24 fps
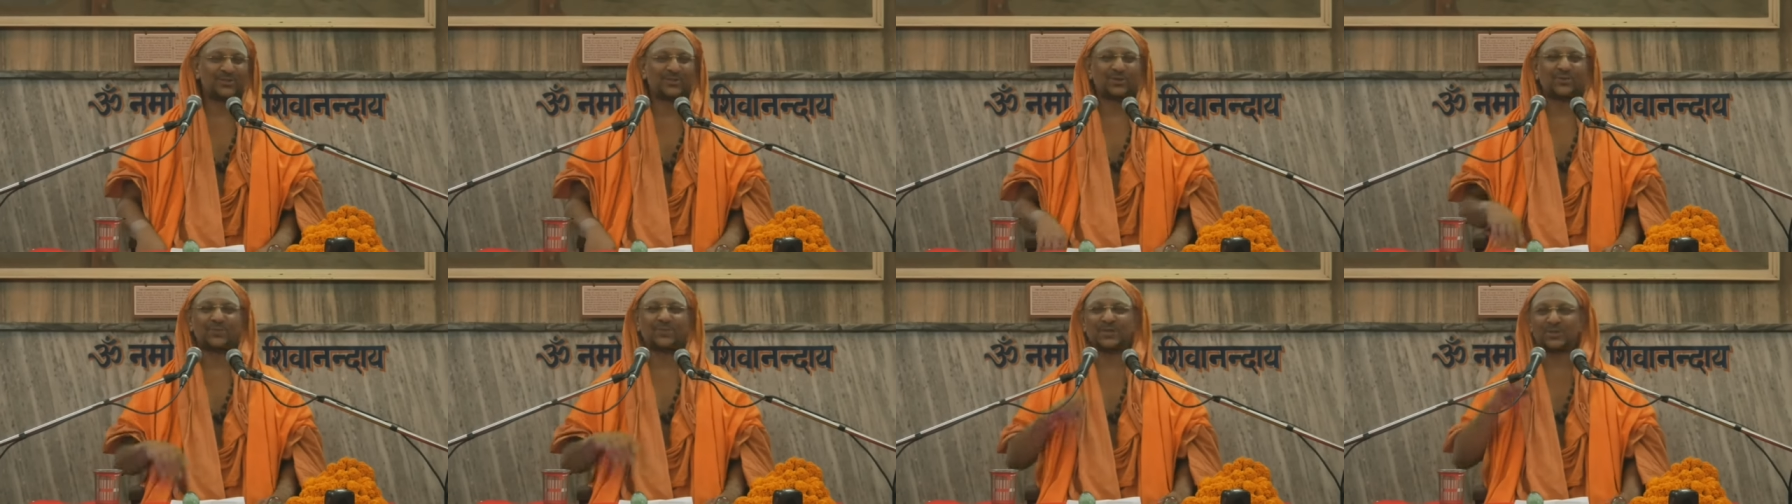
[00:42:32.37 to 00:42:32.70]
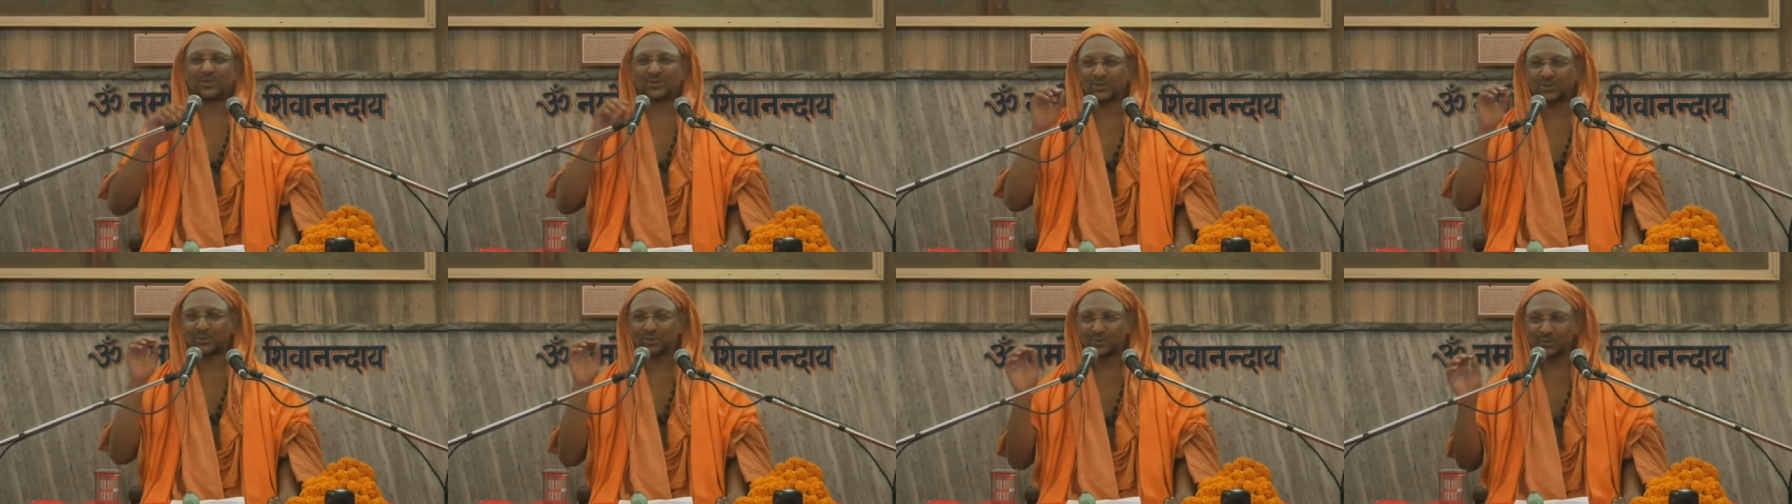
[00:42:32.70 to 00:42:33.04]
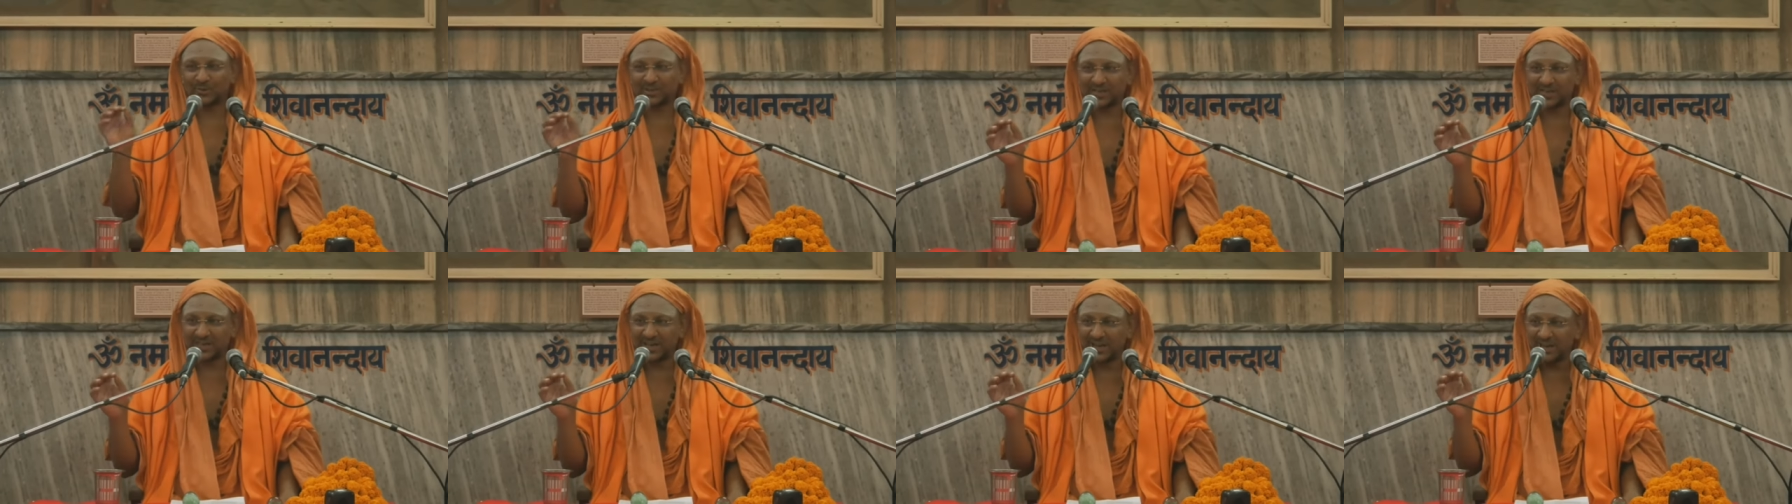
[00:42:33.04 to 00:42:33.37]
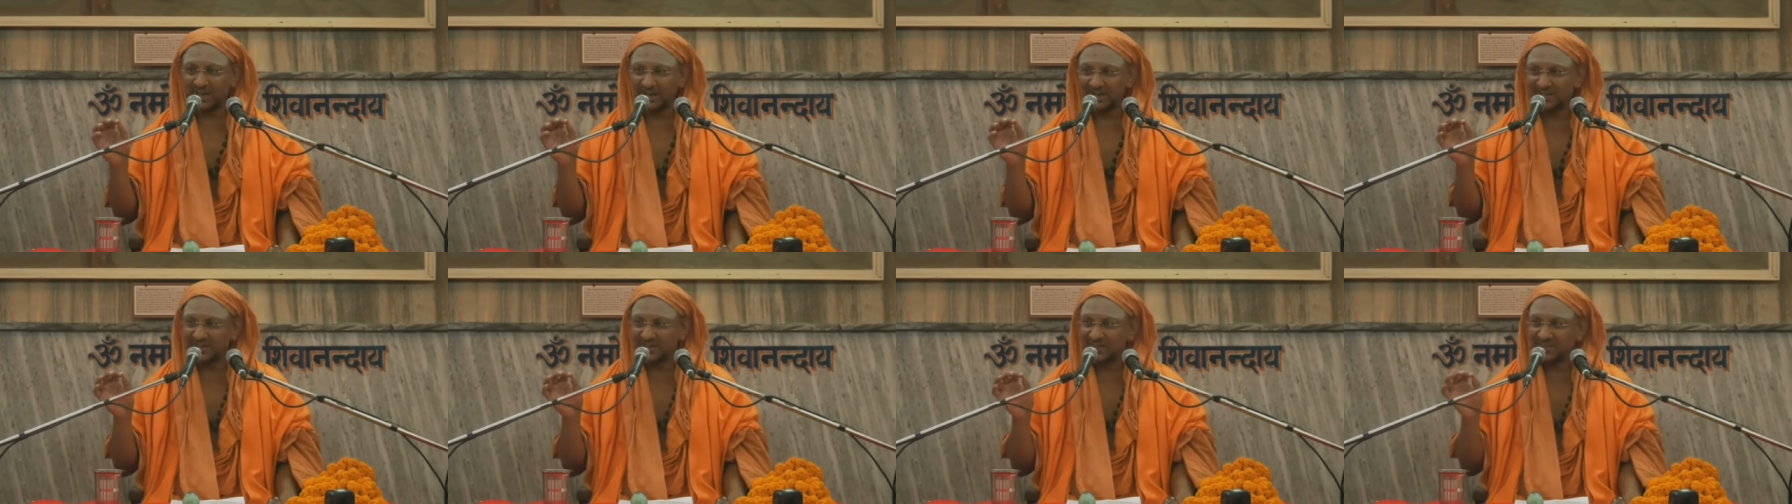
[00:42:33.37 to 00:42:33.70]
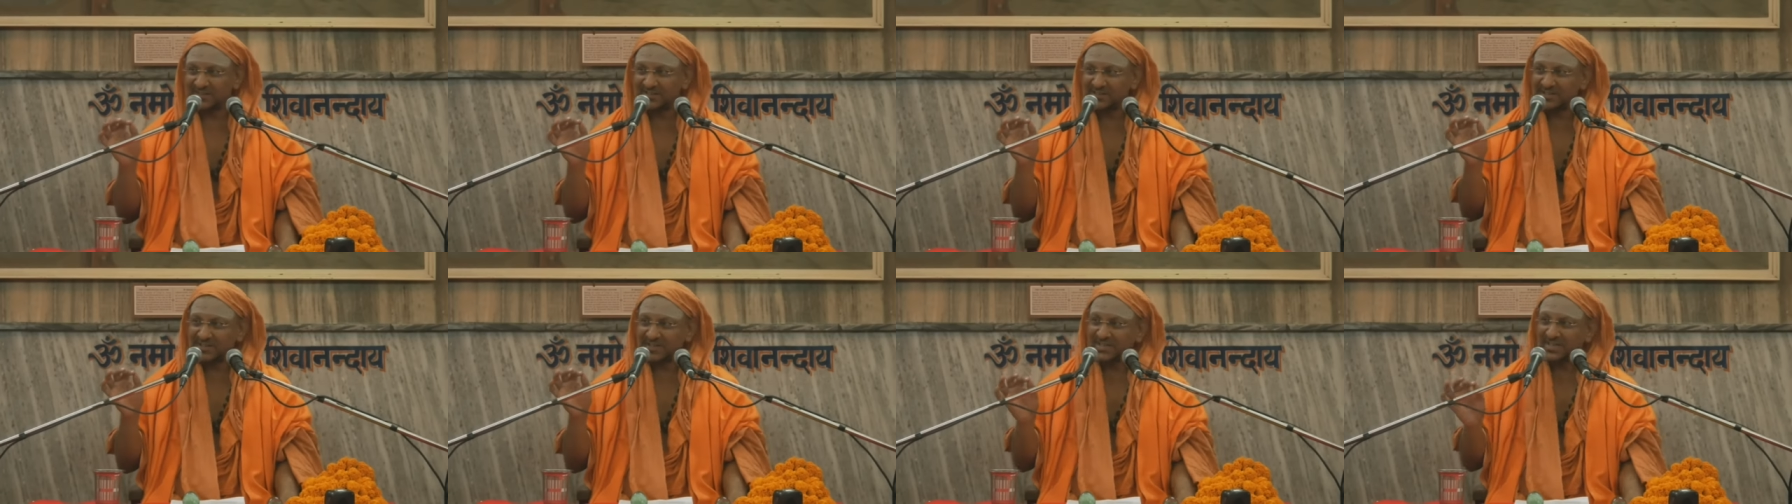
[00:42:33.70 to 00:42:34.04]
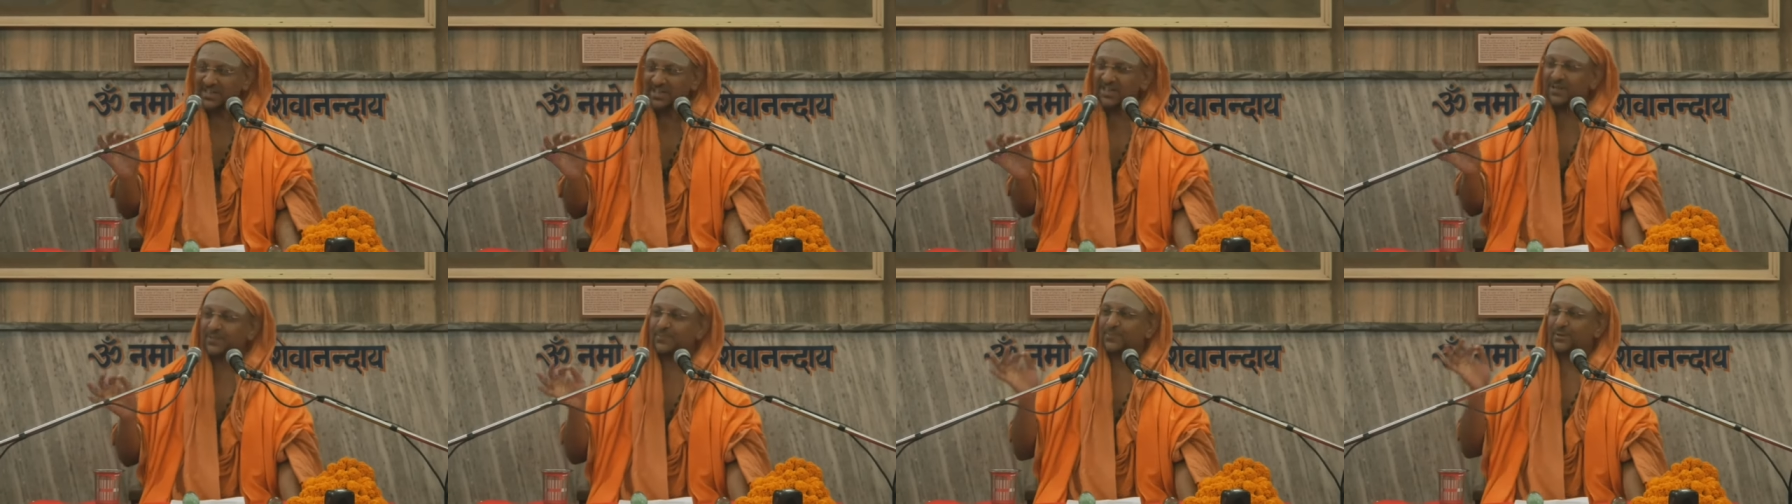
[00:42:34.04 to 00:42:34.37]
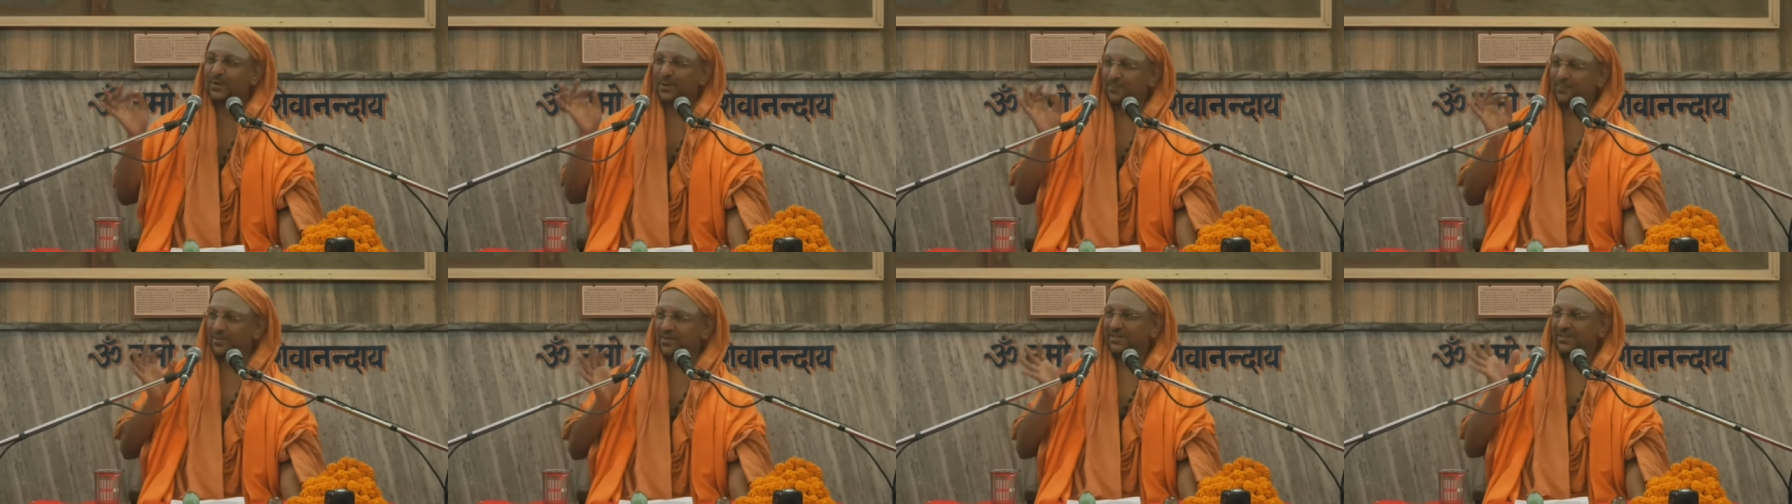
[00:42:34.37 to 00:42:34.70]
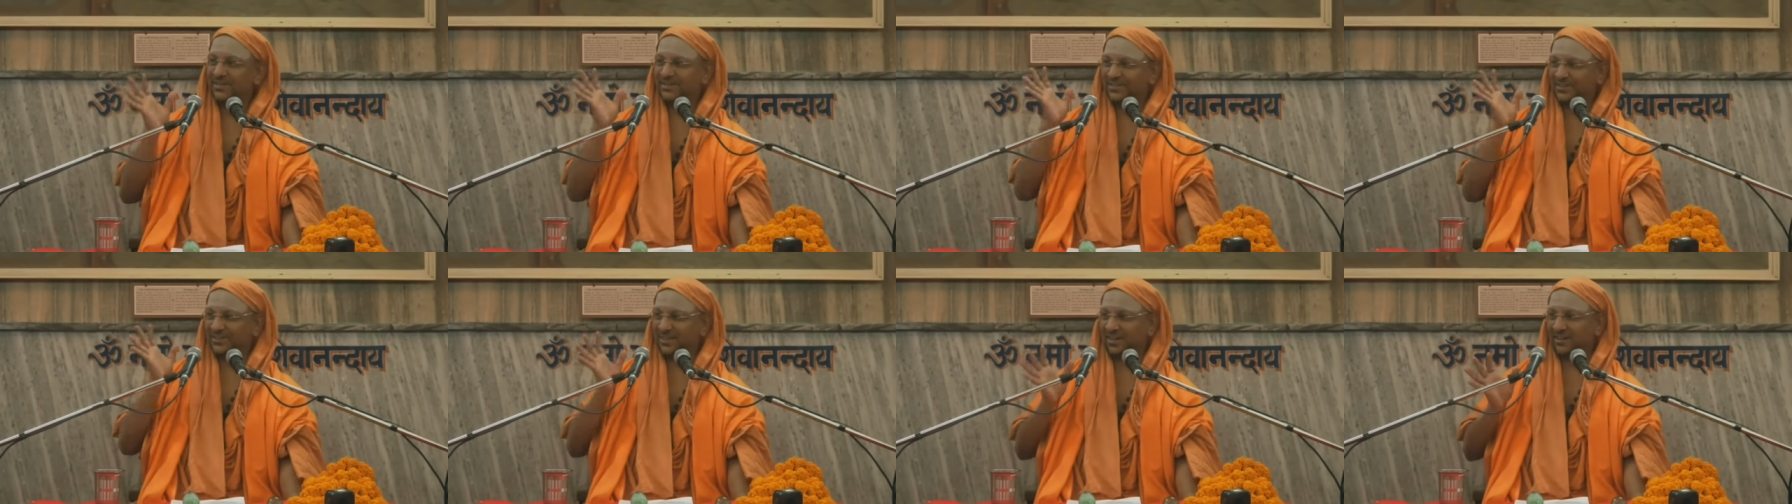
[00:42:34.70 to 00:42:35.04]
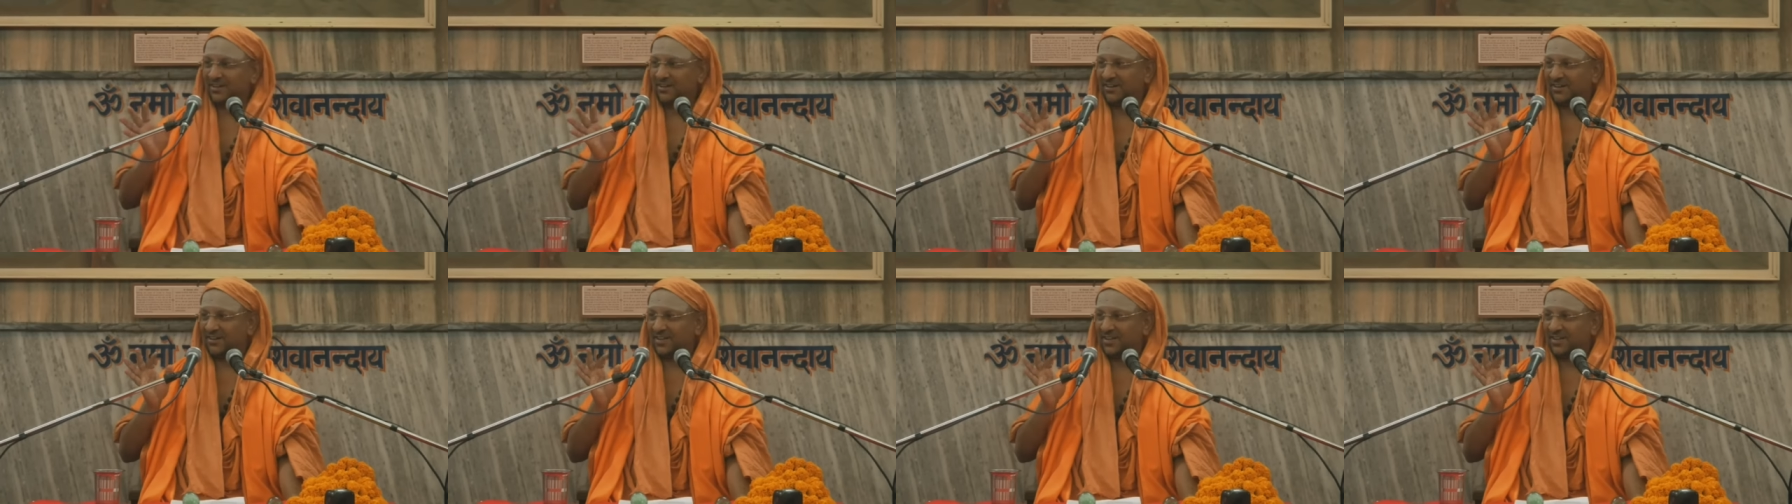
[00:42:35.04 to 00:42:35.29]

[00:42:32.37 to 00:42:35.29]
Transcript: should be Shrotriya, a Brahmanishta.